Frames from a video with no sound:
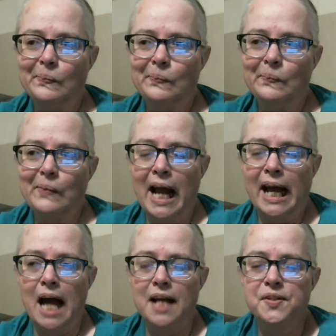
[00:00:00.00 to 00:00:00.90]
I
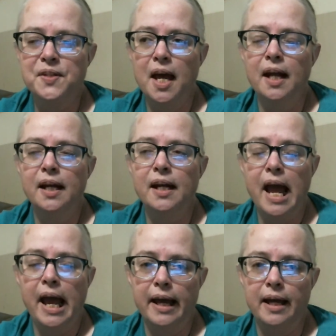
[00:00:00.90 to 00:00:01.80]
got 10
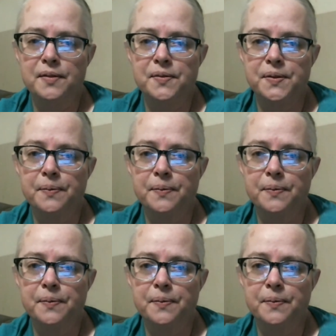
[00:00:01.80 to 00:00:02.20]
hanks